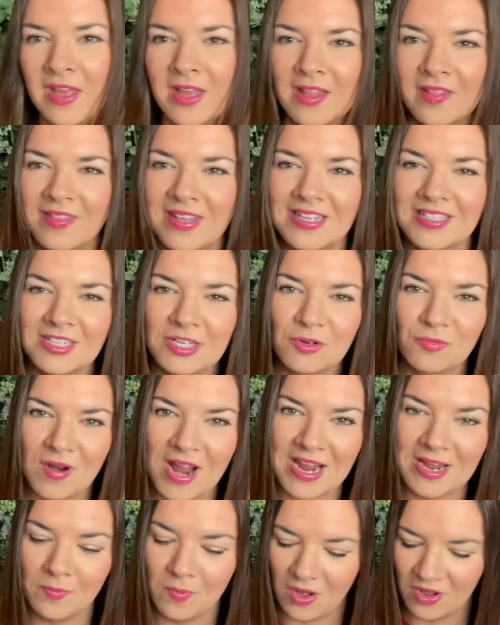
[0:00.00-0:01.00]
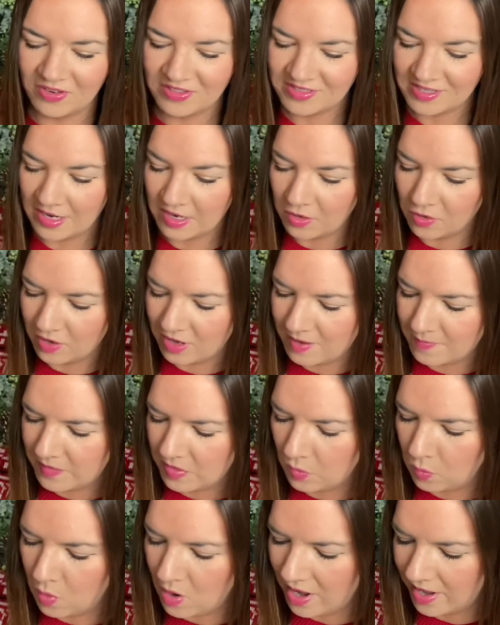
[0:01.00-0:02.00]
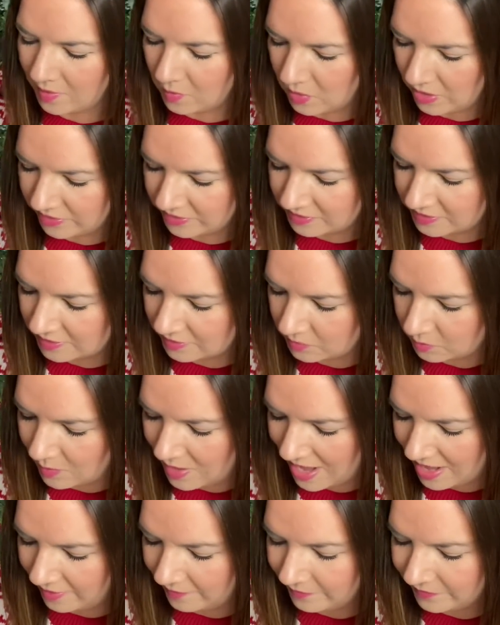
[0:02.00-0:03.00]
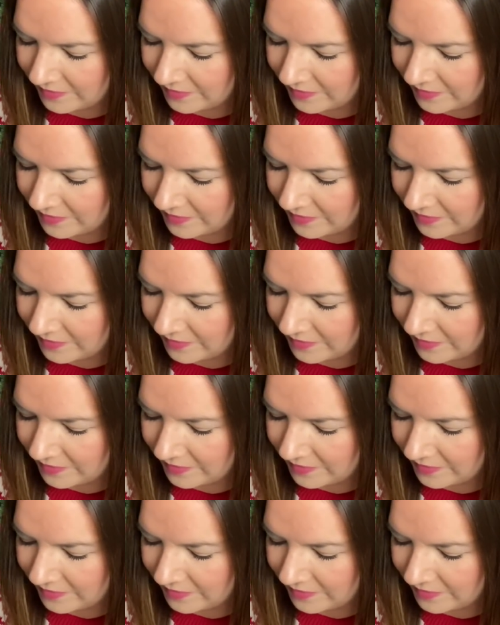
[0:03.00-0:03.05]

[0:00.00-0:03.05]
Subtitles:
These are grey ones, and I got him the white ones as well,